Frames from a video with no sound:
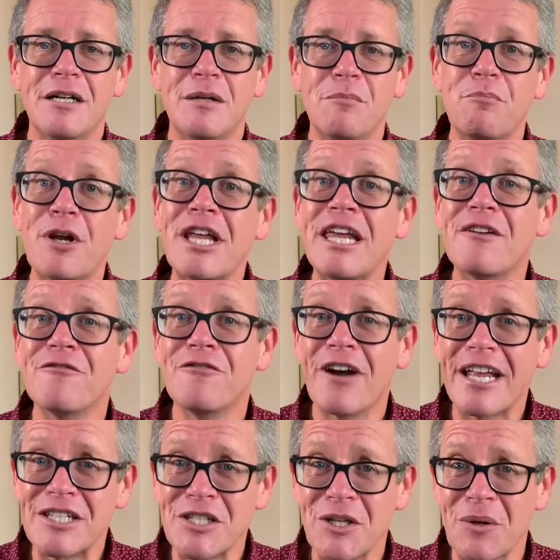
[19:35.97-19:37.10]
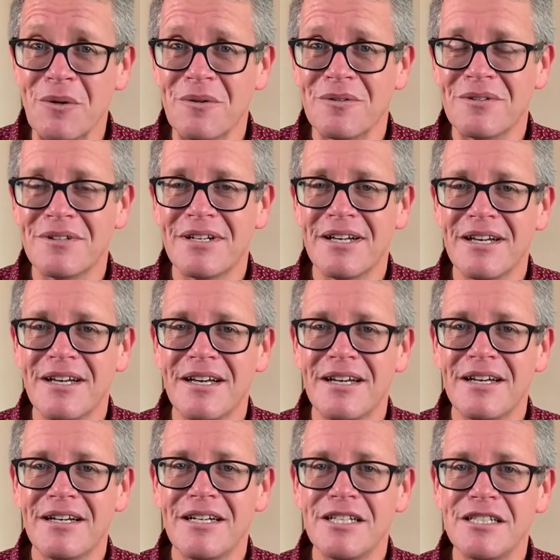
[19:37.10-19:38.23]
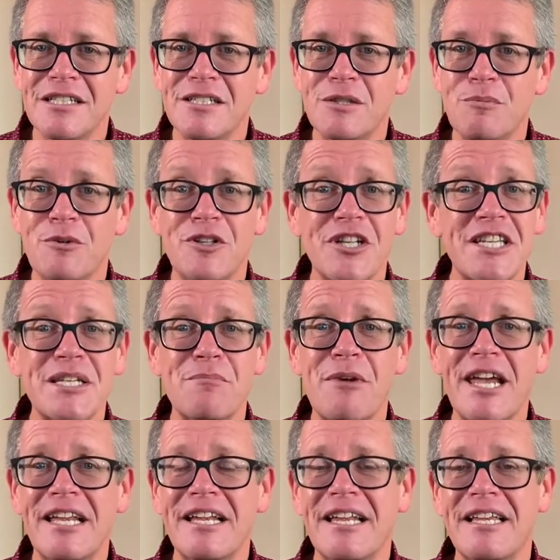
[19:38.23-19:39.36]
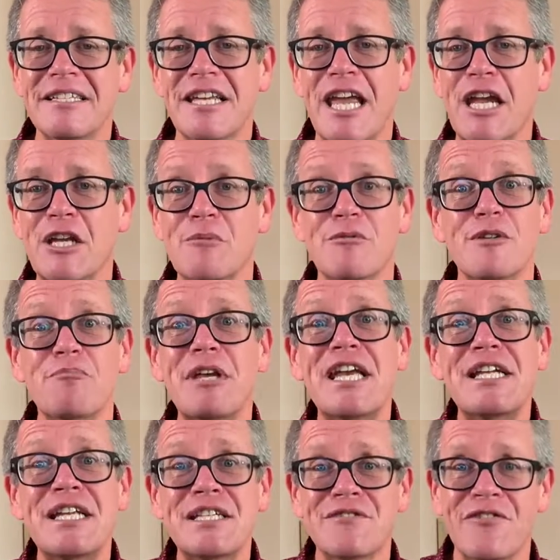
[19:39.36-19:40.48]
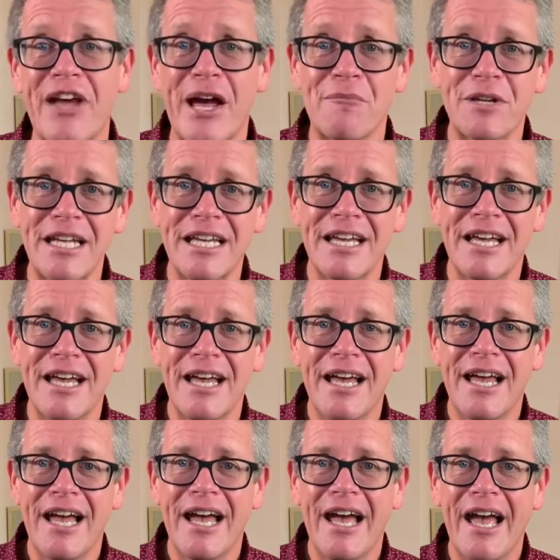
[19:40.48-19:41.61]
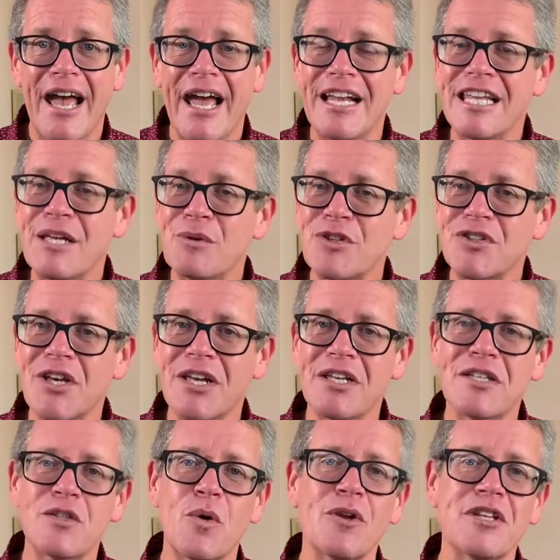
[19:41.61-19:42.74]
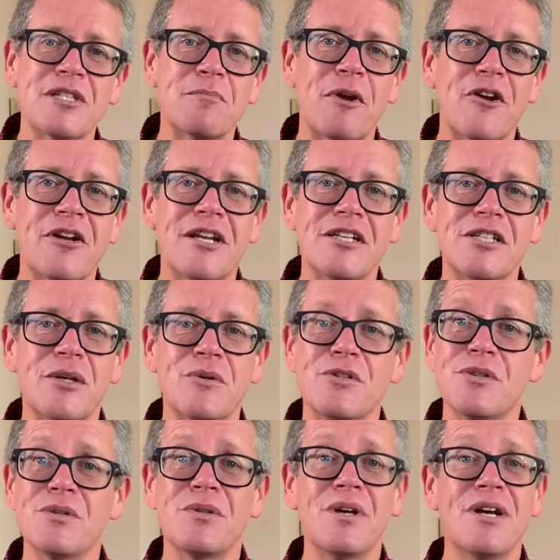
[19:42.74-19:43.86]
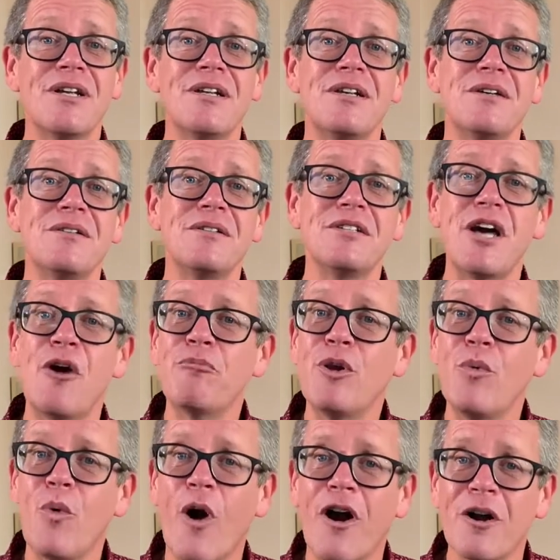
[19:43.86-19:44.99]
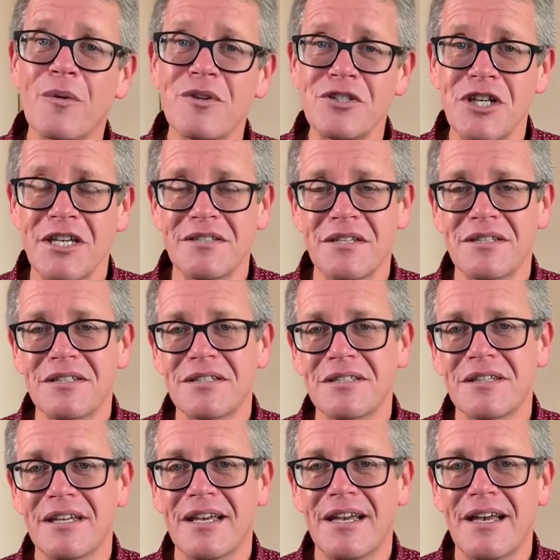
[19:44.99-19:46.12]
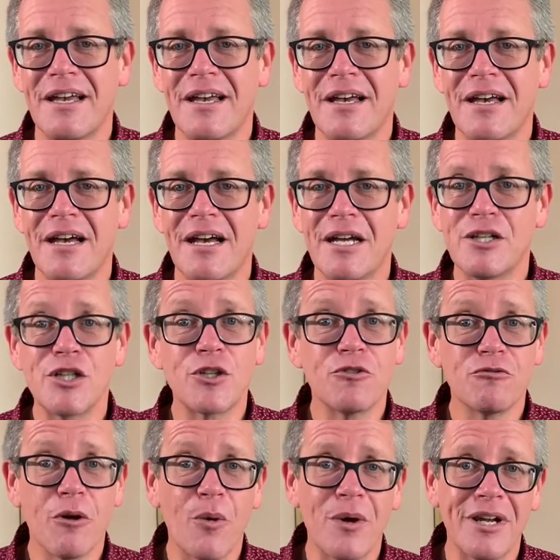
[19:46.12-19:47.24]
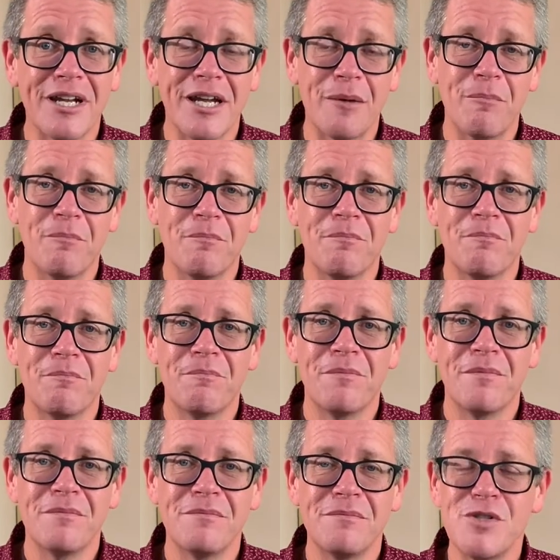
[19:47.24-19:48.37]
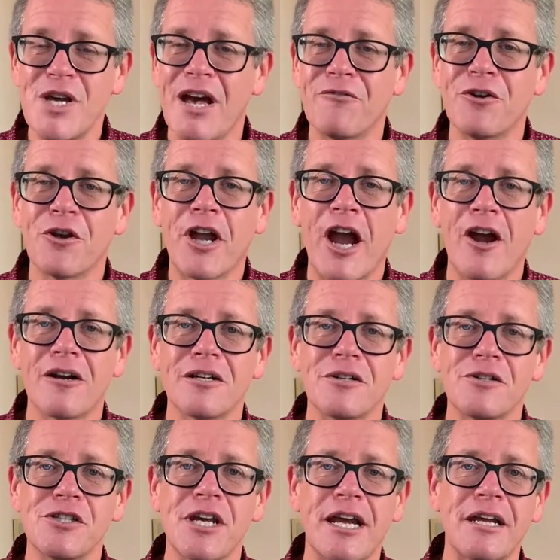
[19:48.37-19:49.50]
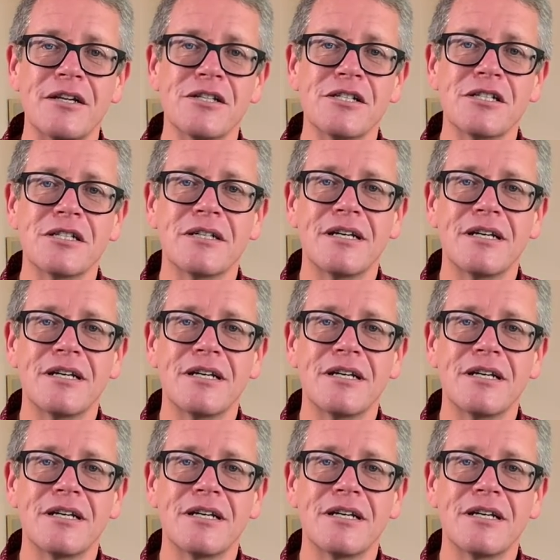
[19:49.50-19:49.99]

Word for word: But He invites you to participate in his kingdom, to be in his family, and he will send his Holy Spirit into you to, to help you walk with Jesus, uh, to grow in him, to have your character changed.